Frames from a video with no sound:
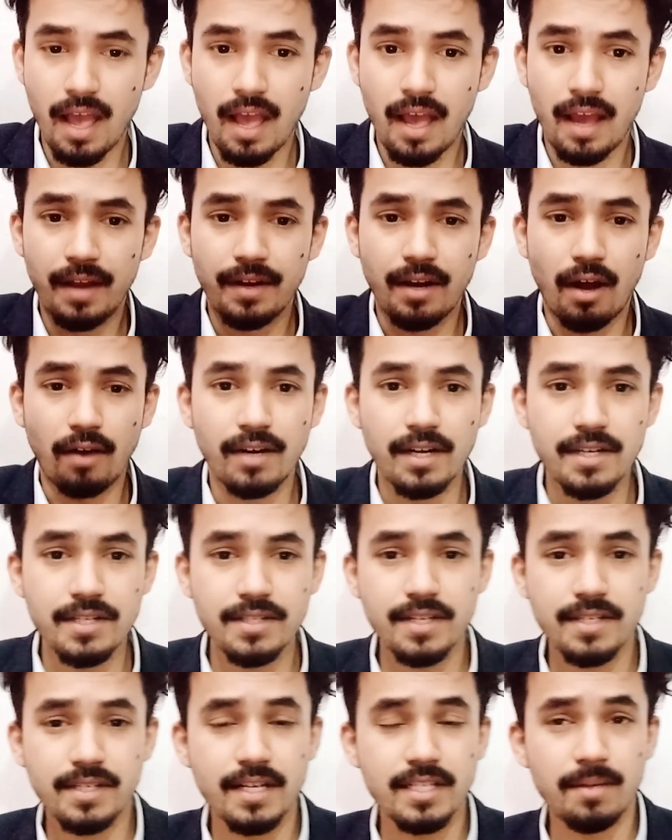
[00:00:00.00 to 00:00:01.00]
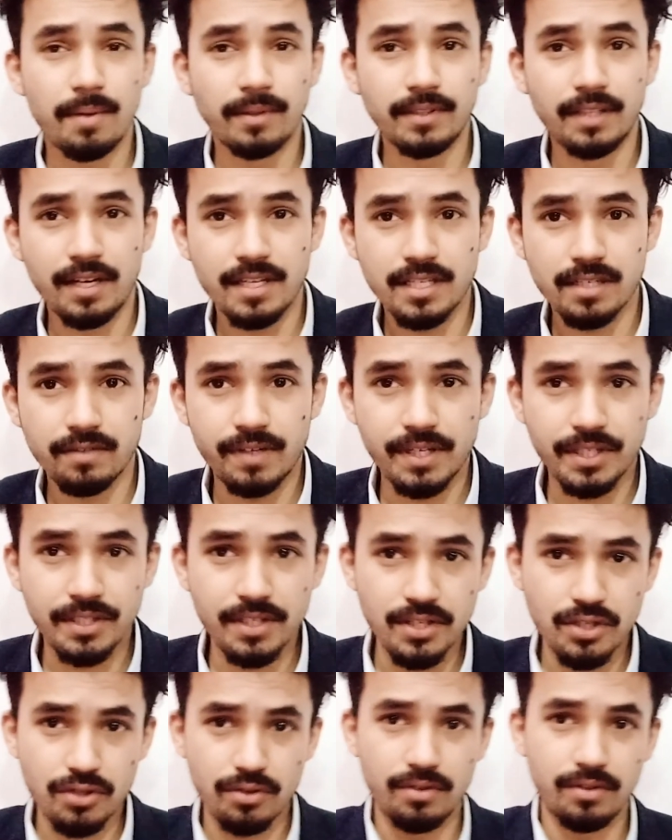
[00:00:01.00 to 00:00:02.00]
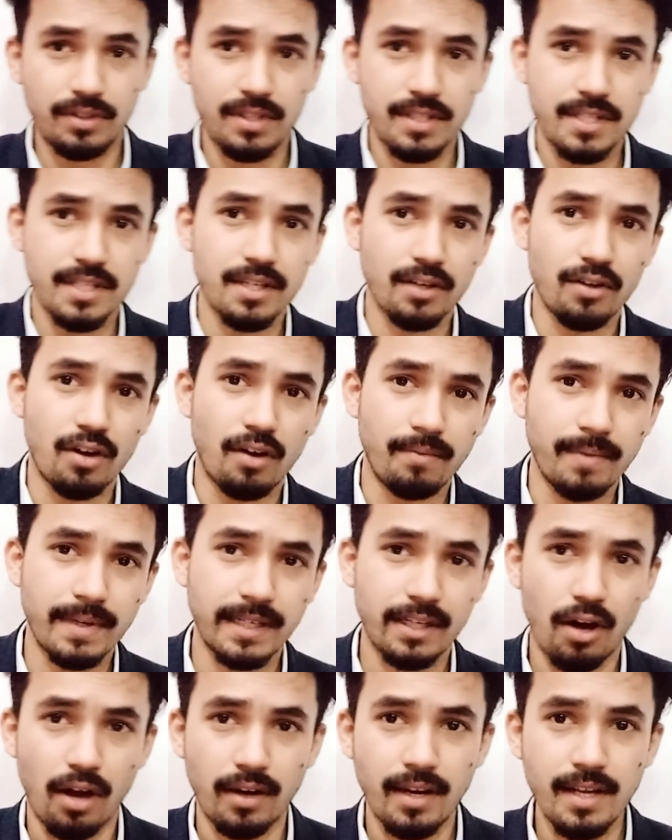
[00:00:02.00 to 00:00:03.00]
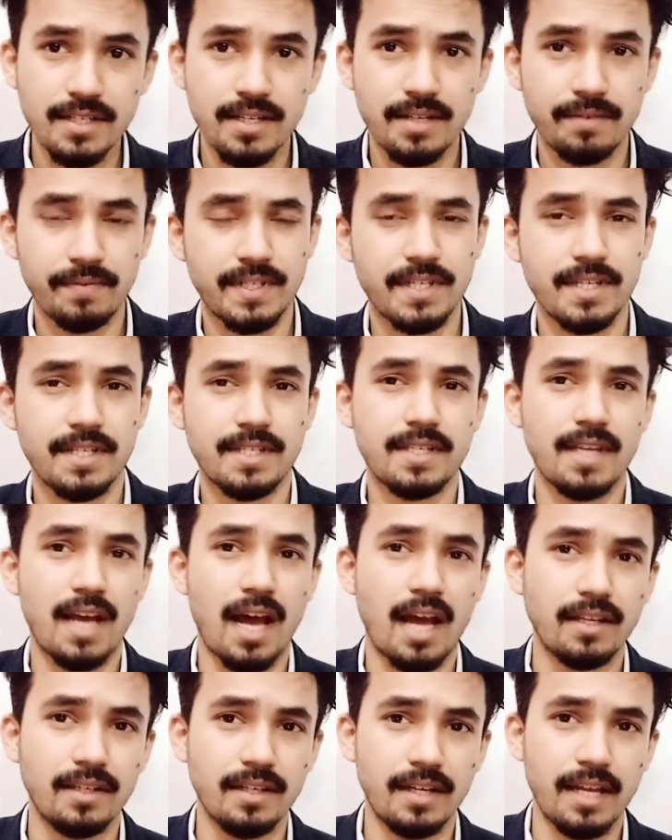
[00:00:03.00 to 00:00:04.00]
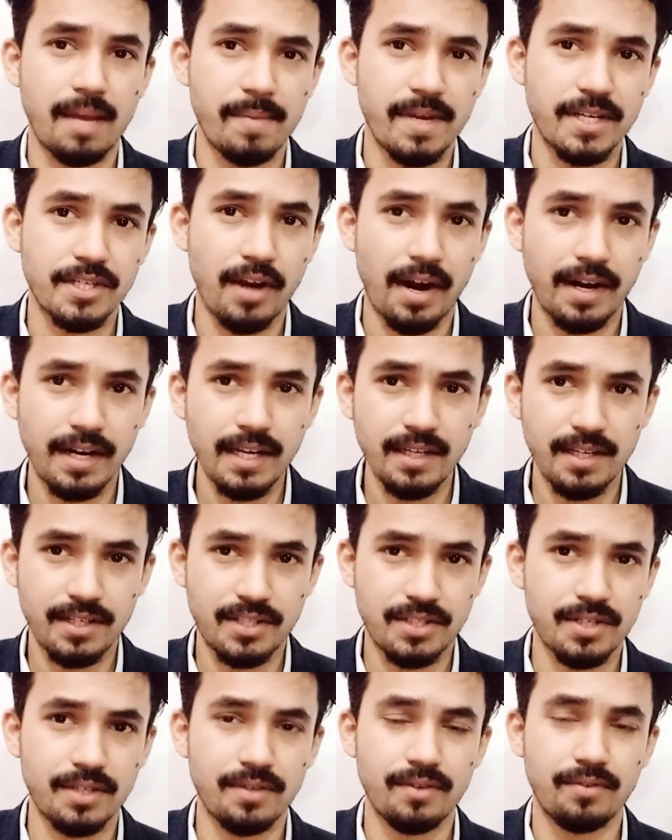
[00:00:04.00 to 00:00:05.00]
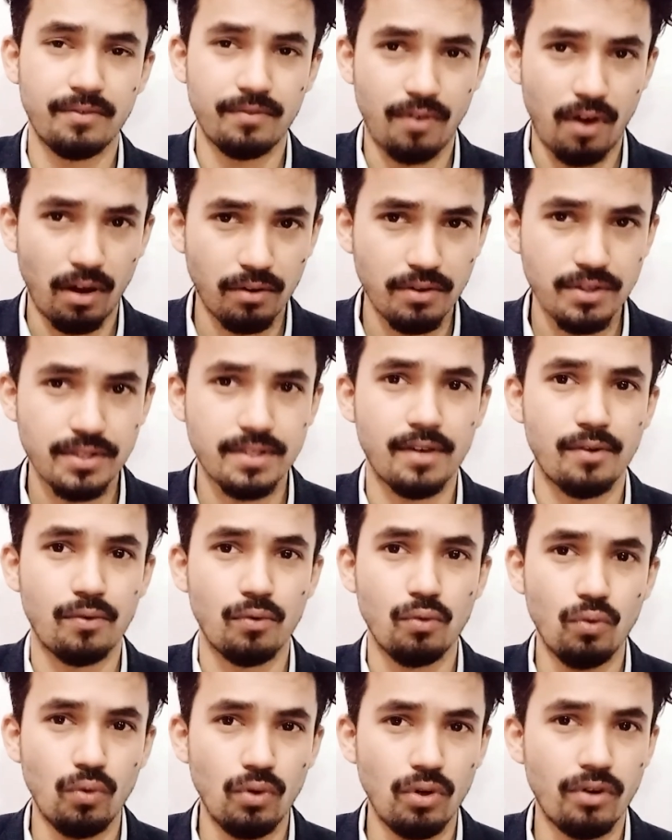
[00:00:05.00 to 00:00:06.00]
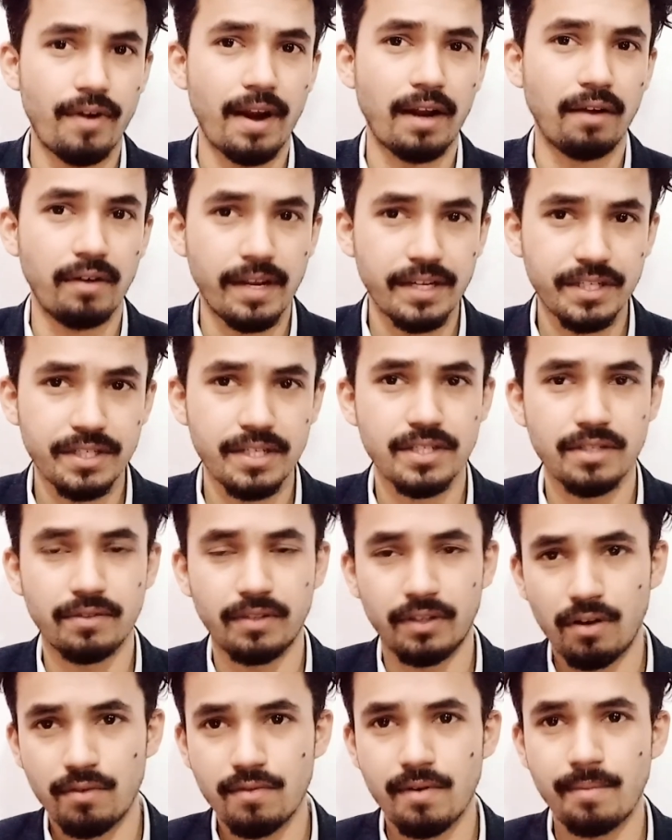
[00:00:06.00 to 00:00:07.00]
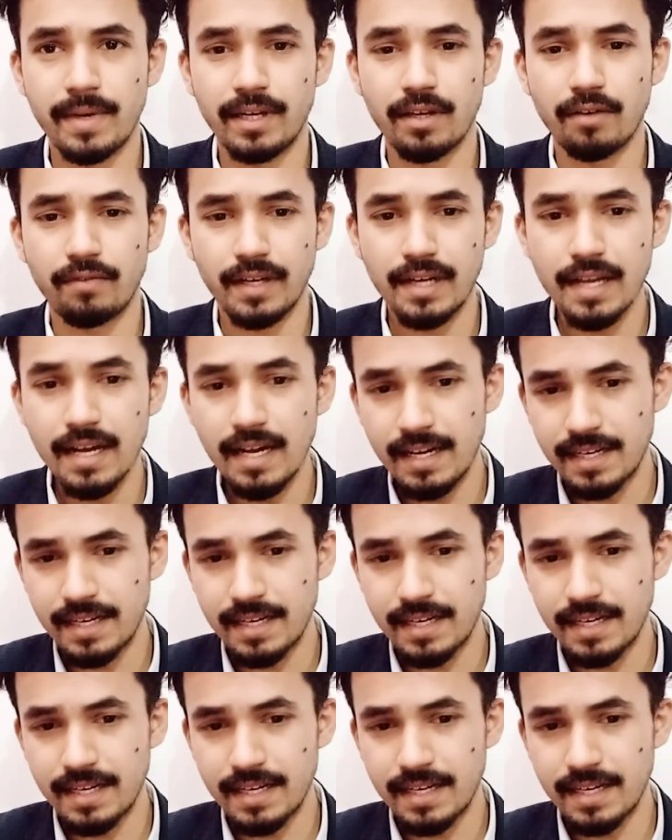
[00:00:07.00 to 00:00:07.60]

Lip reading: Now let's discuss about the reservation. So this is a government college which is under MHRD. It follows the rule regulations of the government of India.